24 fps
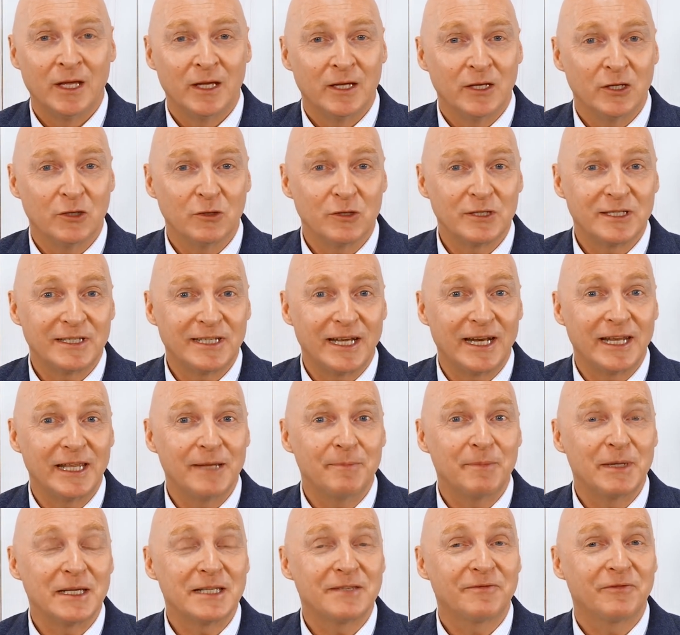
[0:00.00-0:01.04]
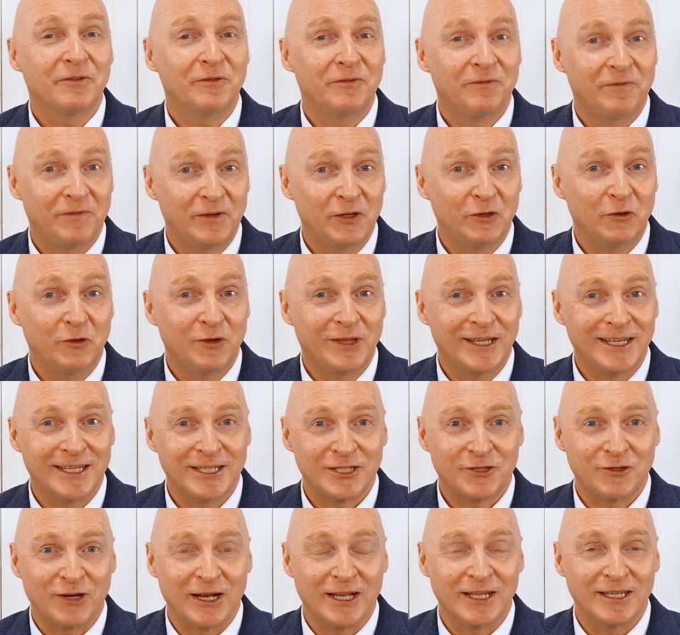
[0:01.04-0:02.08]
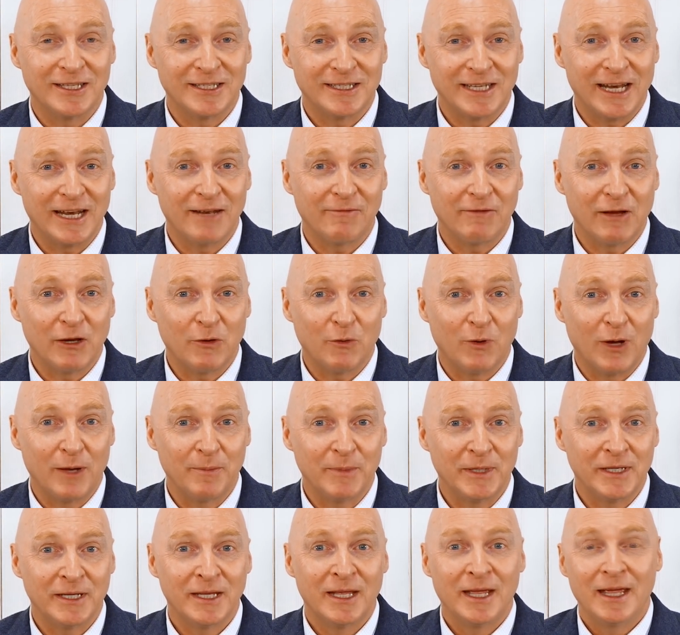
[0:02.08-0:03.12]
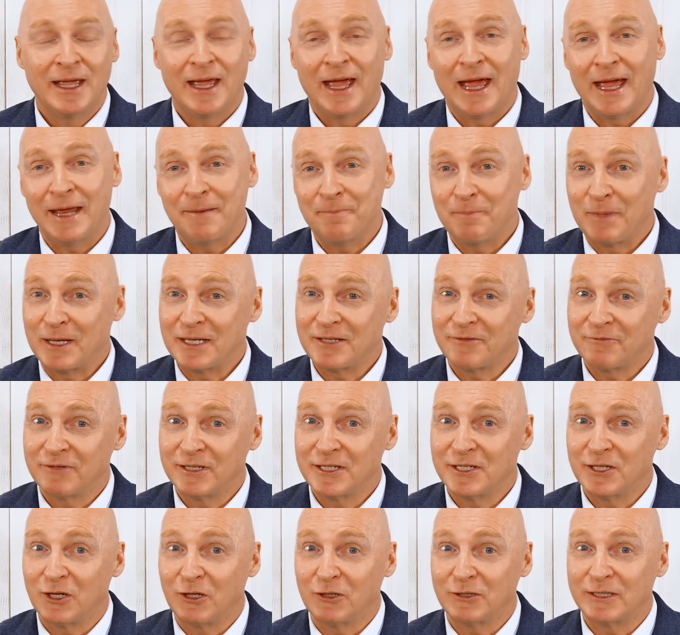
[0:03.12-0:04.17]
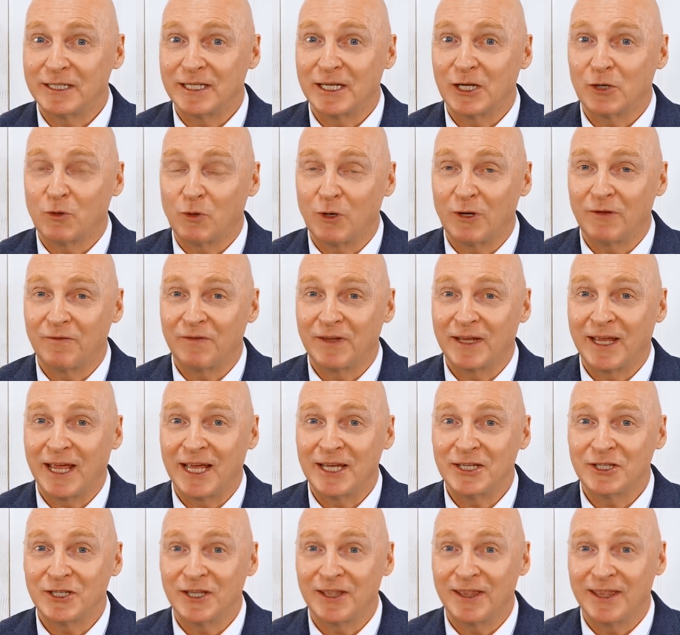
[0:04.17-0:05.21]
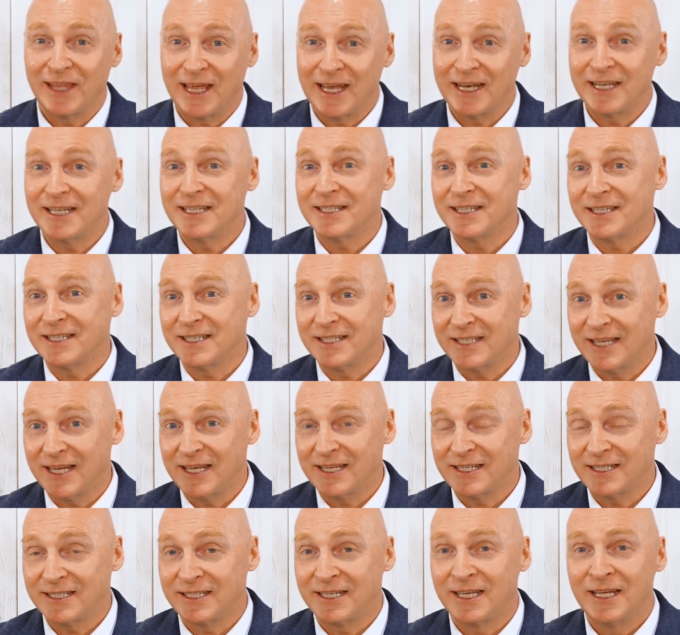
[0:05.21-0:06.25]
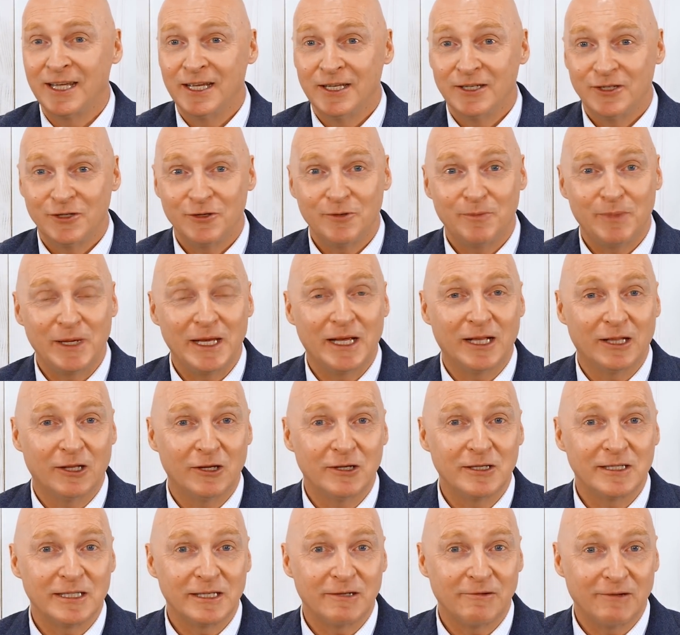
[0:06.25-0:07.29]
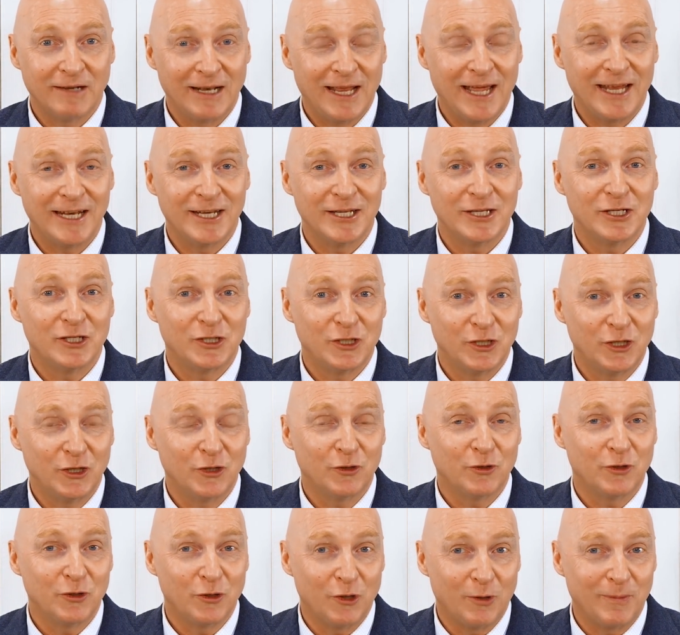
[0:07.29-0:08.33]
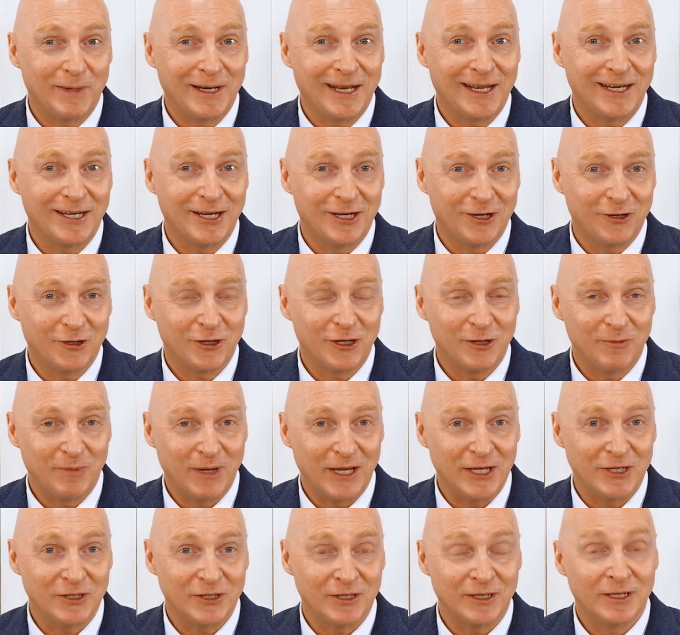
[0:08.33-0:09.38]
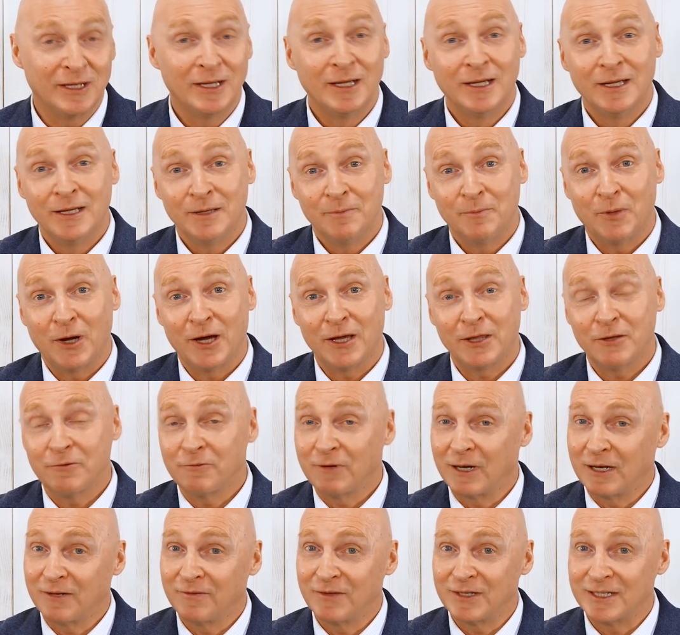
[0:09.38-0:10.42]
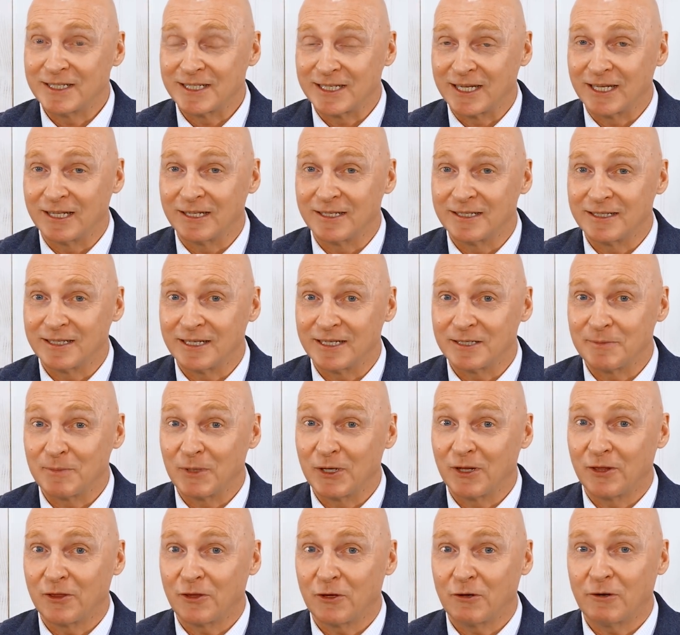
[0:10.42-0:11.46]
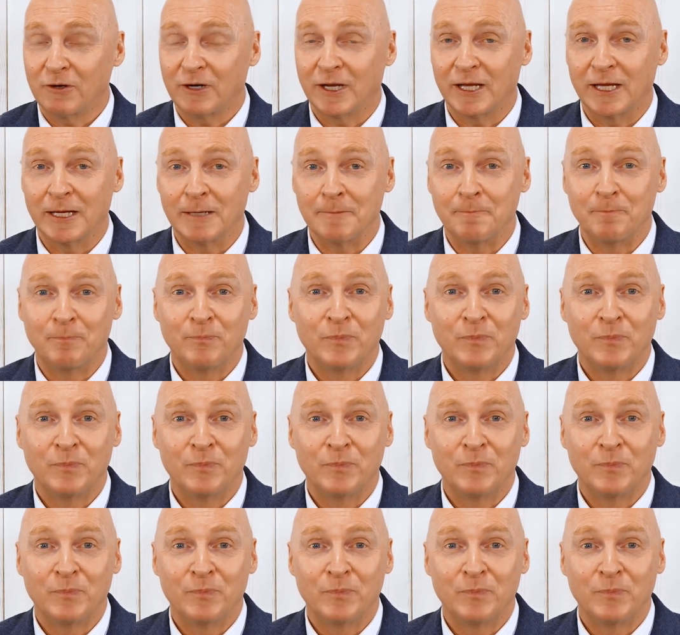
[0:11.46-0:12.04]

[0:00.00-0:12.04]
Your study must fulfill the Australian study requirement and must result in a qualification that is assessed to be closely related to your nominated occupation by the relevant skill assessment authority.